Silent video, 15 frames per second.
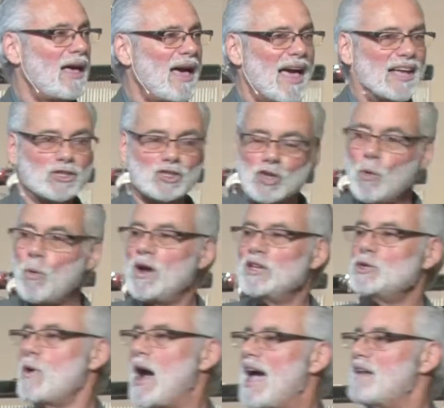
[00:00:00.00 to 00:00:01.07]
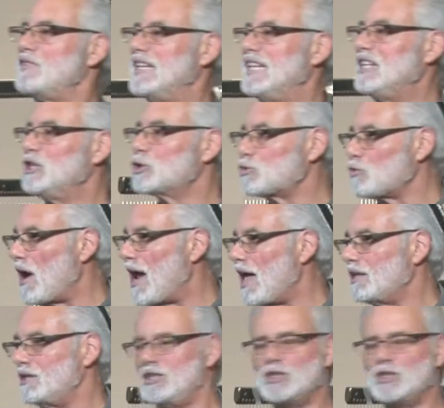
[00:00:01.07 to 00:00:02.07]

And so what you have in Israel, and